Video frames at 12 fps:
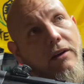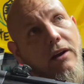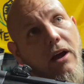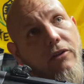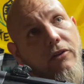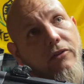
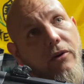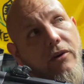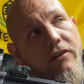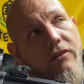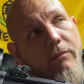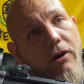Now they're touted
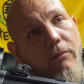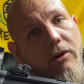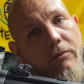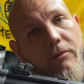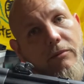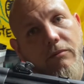as the bare
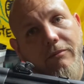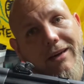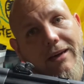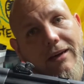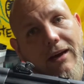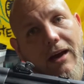minimum.
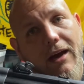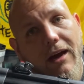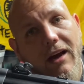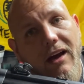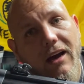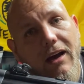Me,
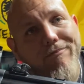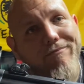I